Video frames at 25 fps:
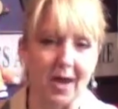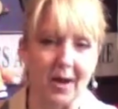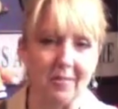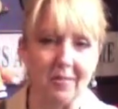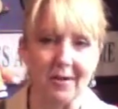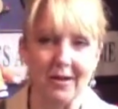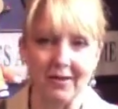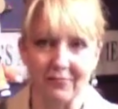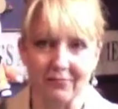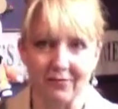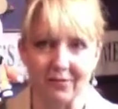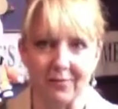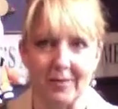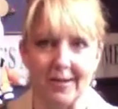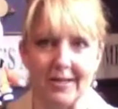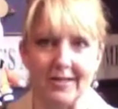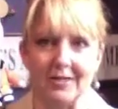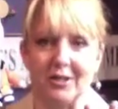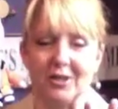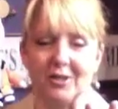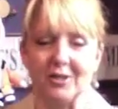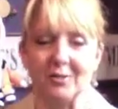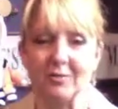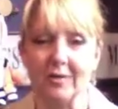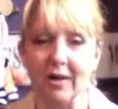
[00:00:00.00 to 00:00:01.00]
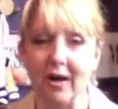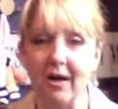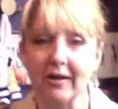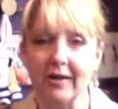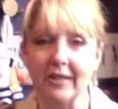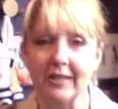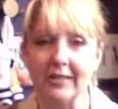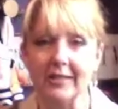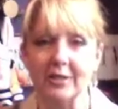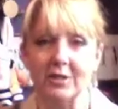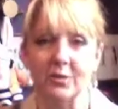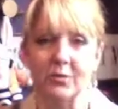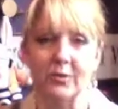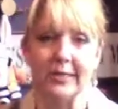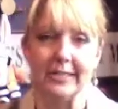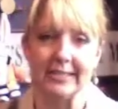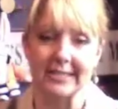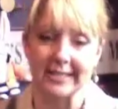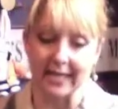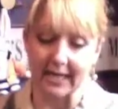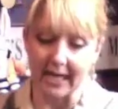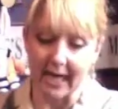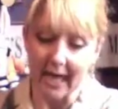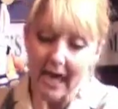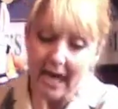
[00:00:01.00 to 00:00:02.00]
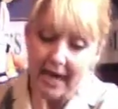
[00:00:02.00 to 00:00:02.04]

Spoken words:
information. You log into TweetDeck,